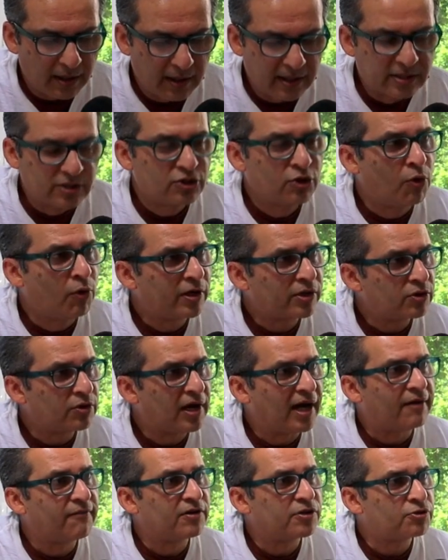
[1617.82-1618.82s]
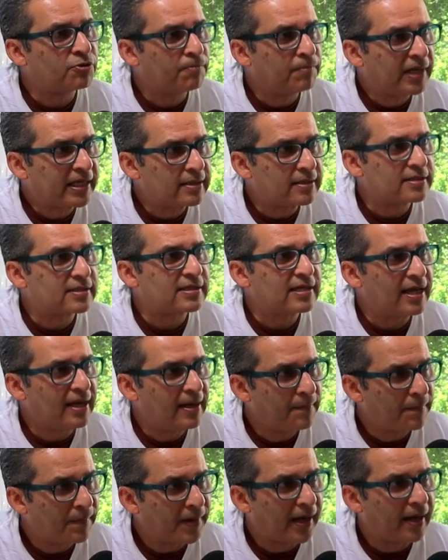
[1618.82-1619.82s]
is going to have a tremendous
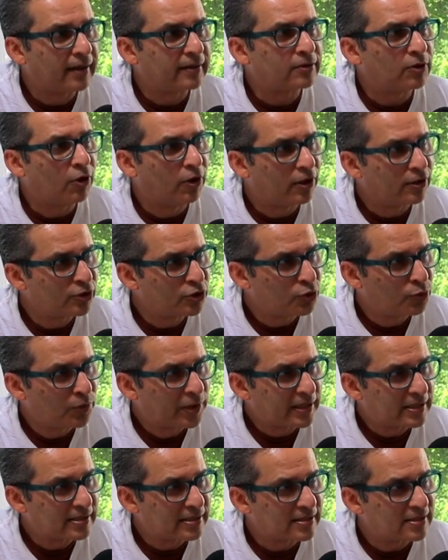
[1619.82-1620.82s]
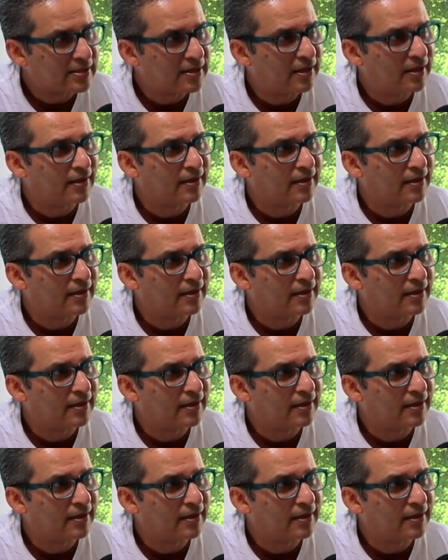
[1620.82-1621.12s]
impact on U.S.